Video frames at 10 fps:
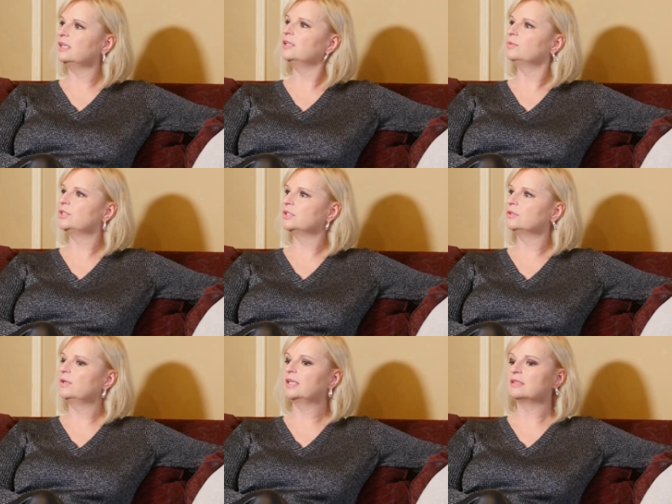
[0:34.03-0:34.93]
he would
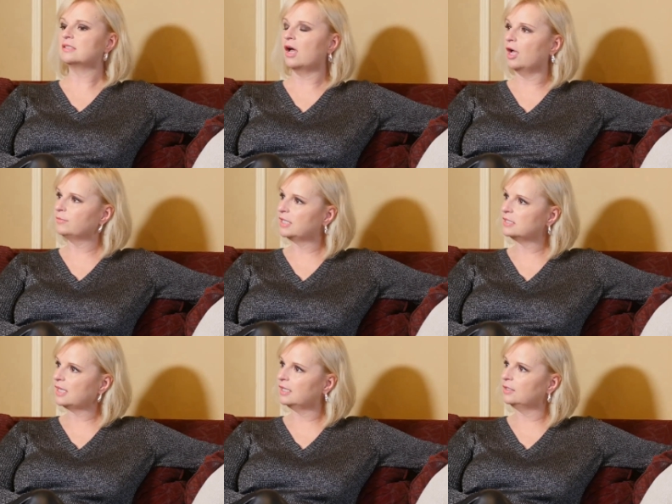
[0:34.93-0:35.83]
do in the time that he
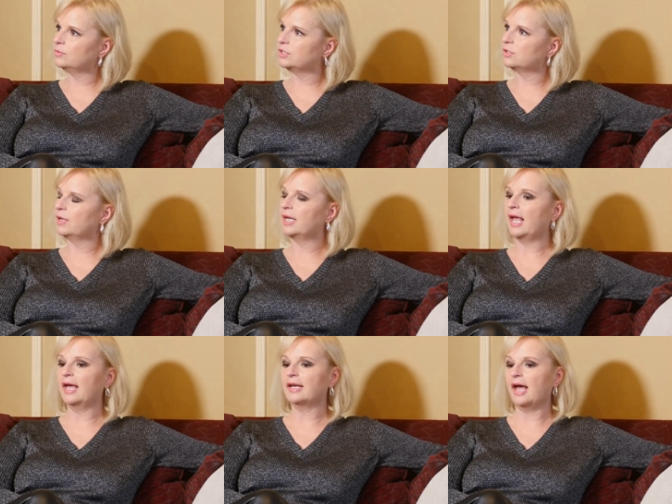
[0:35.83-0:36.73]
said he would do it
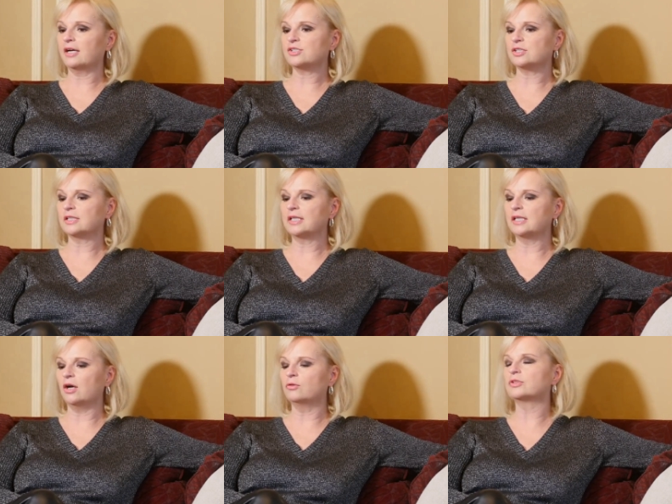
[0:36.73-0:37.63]
and
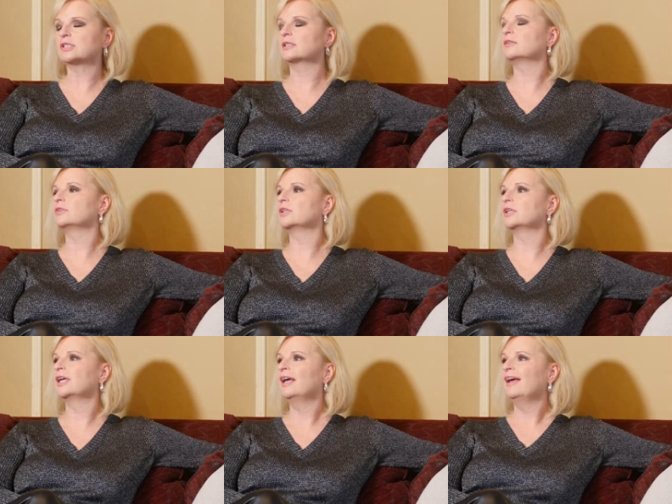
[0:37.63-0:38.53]
actually over delivered